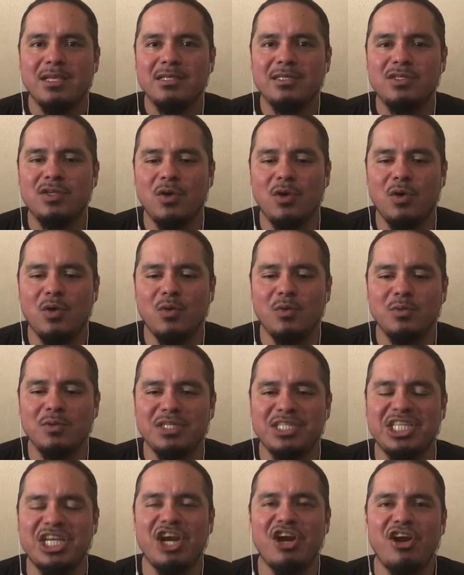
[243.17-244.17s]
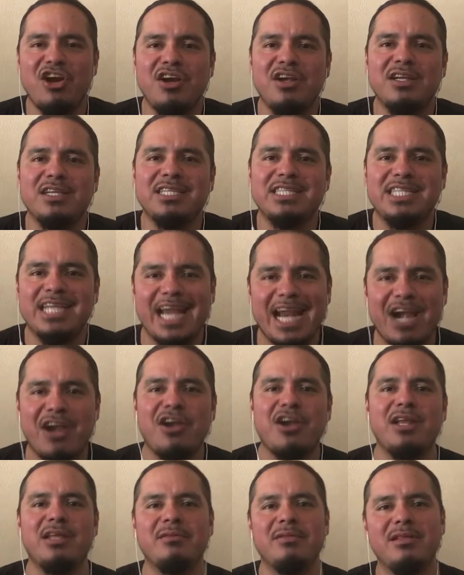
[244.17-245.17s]
So
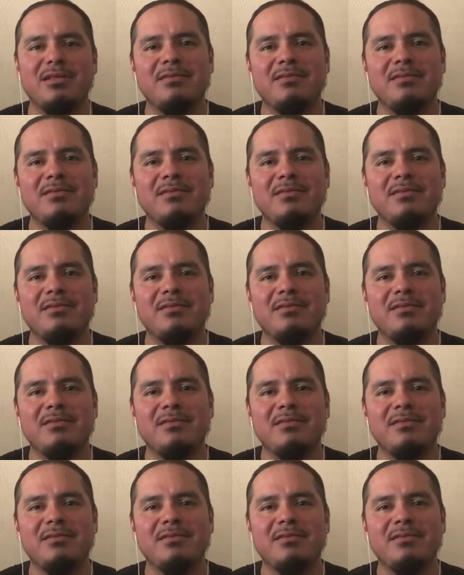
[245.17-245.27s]
share.